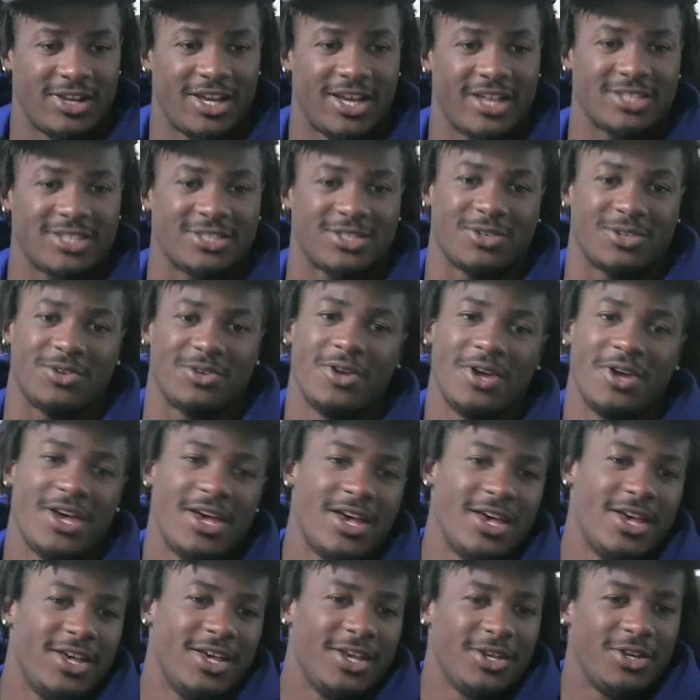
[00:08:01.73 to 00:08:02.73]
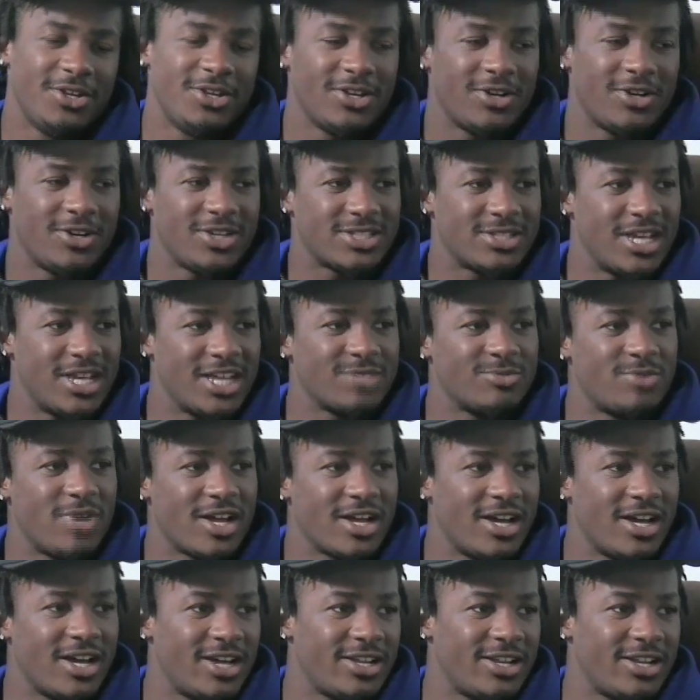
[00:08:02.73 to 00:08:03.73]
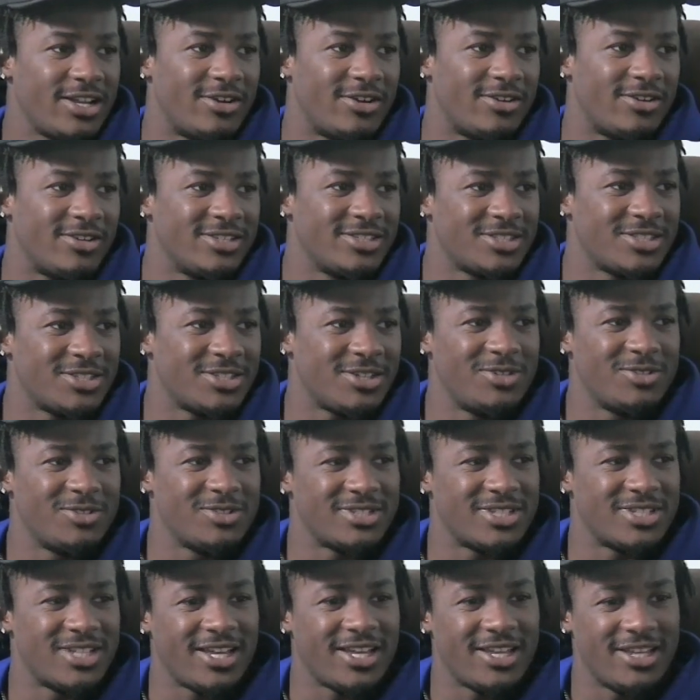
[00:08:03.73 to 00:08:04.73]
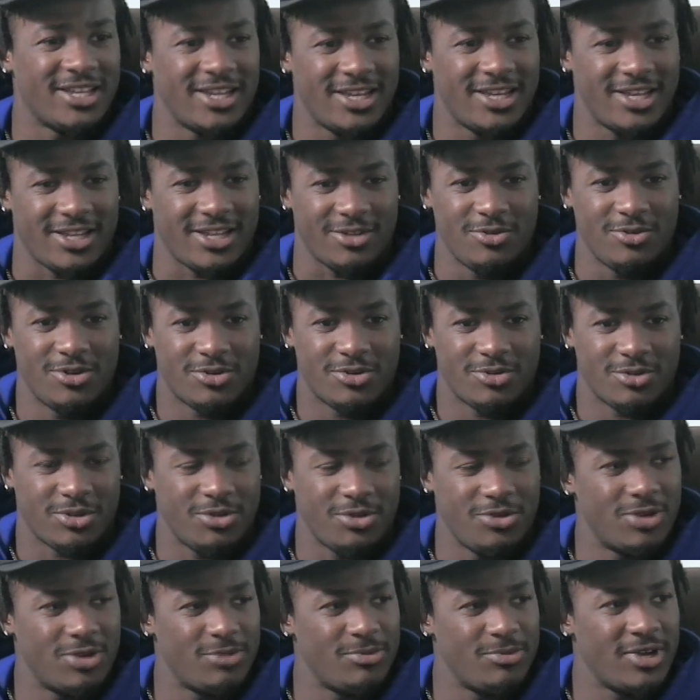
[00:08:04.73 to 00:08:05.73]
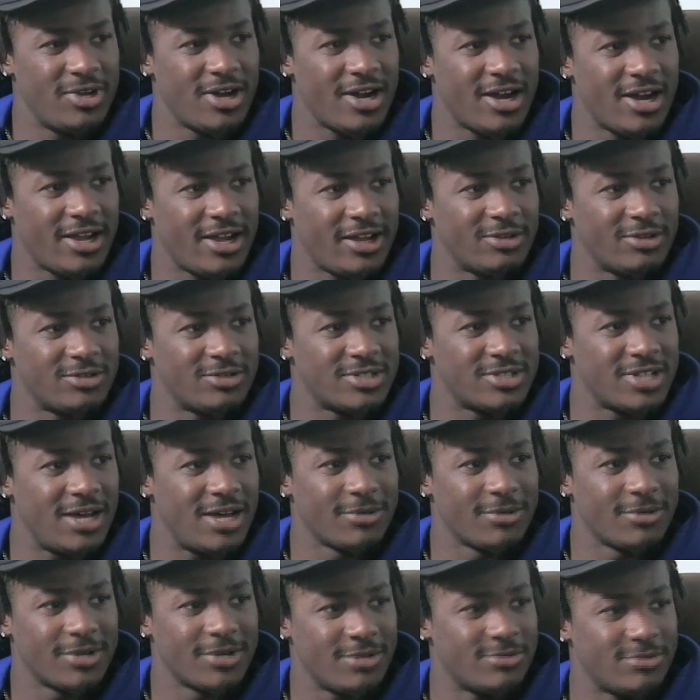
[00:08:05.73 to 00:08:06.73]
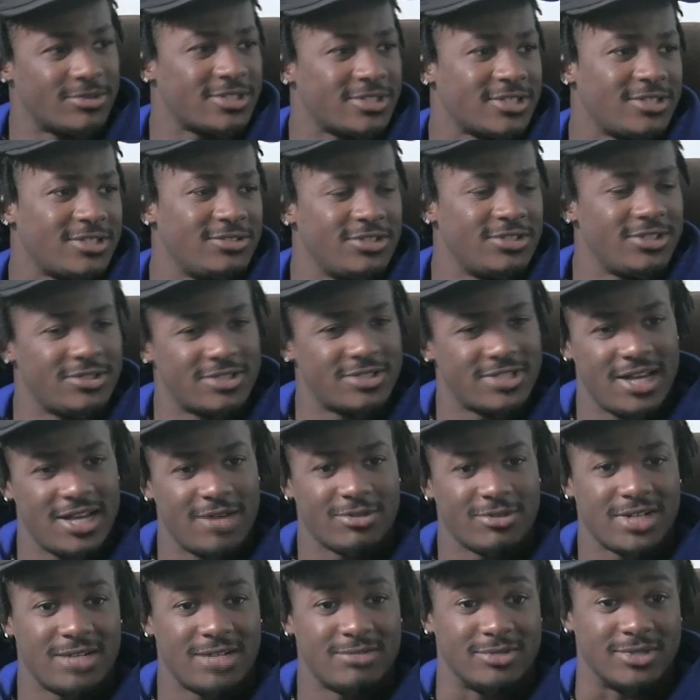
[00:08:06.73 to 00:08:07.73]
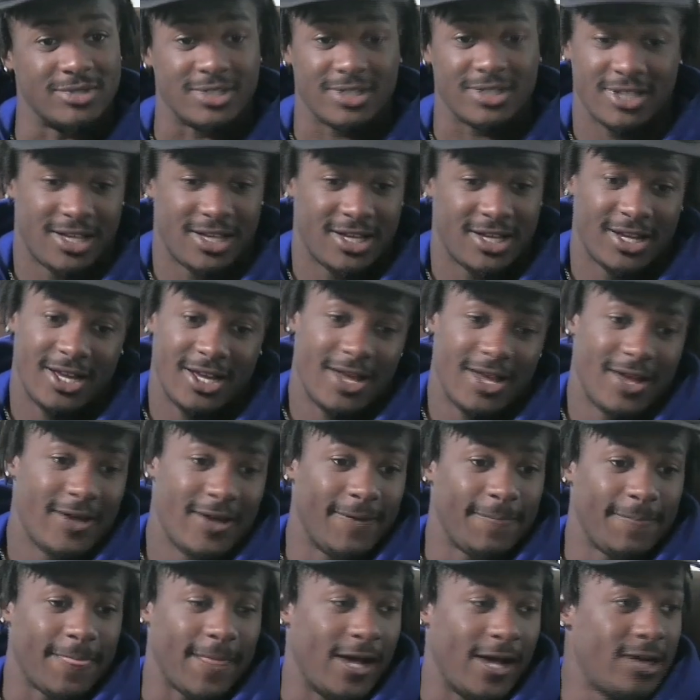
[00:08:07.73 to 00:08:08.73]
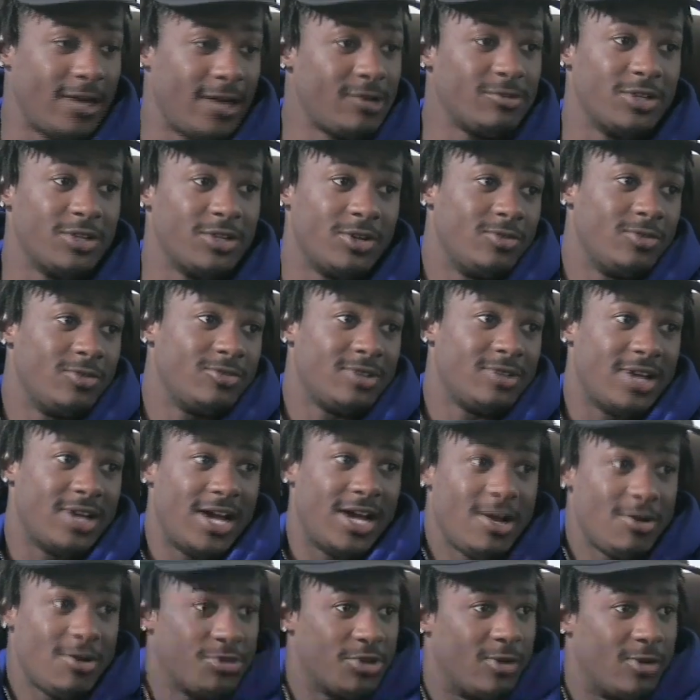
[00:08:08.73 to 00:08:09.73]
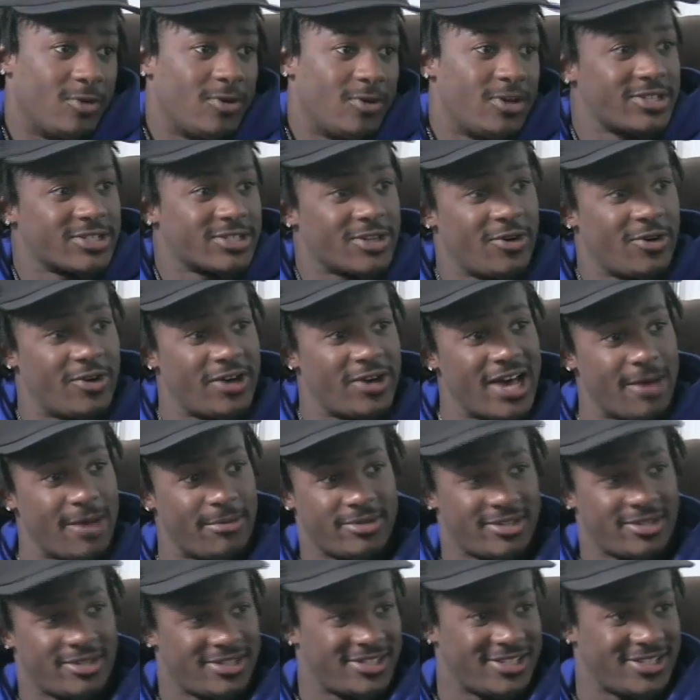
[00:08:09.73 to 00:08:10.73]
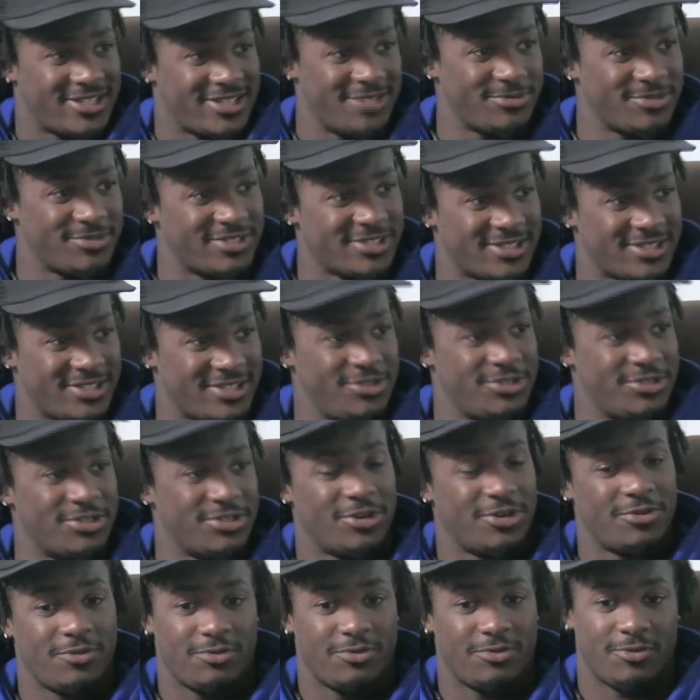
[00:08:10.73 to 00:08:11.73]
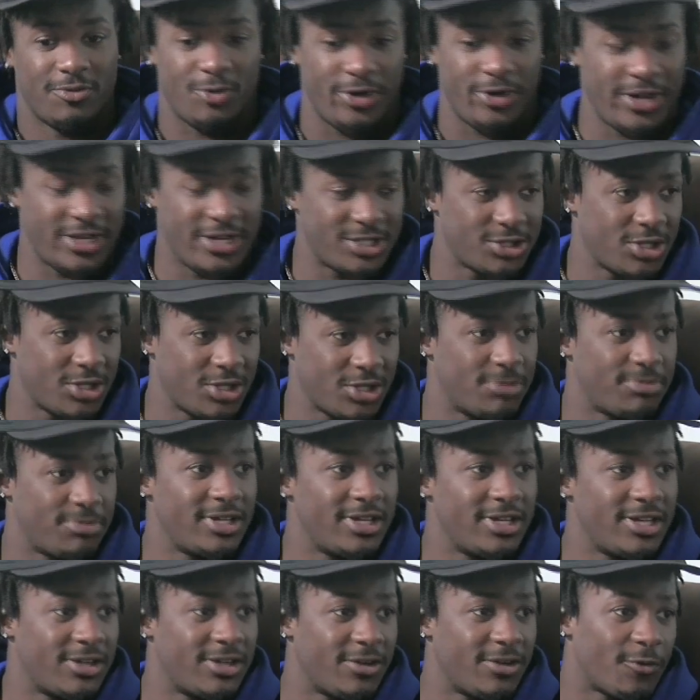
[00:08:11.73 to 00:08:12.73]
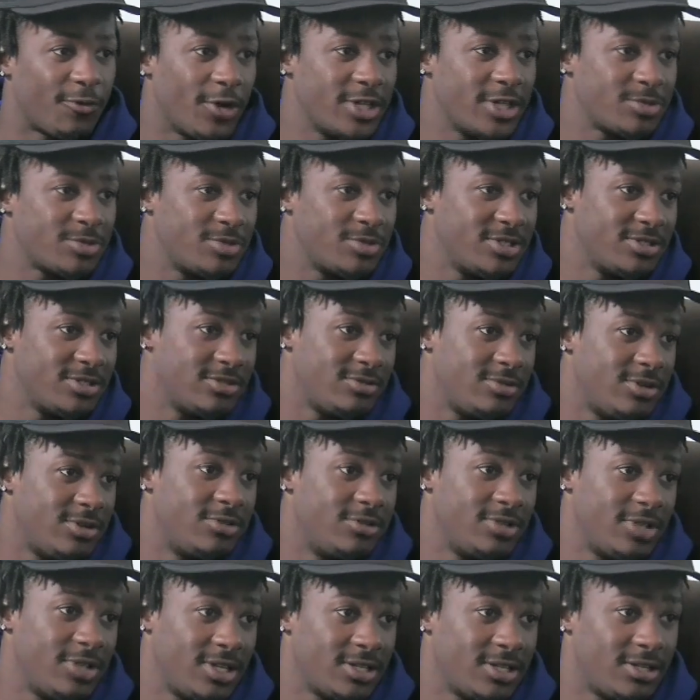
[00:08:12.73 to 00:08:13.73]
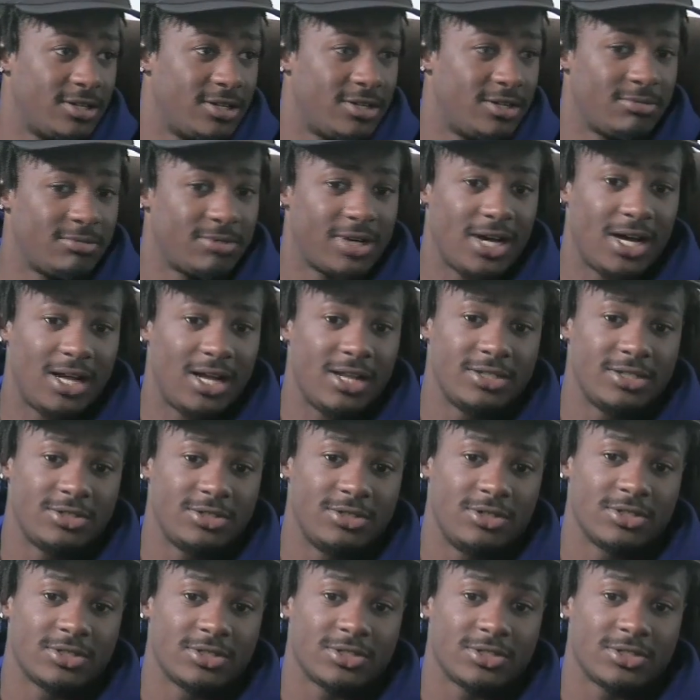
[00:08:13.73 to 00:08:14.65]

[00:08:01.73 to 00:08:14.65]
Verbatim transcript: So you know, that's that's my guy now. So yeah. he was like, "Hey, you gonna you gonna be all right. Your time coming. You know, your time coming." I don't know. I don't know what's gonna happen. Yeah, I'm a, you know, red shirt player, freshman on on, in, on college. You know, mm-hmm.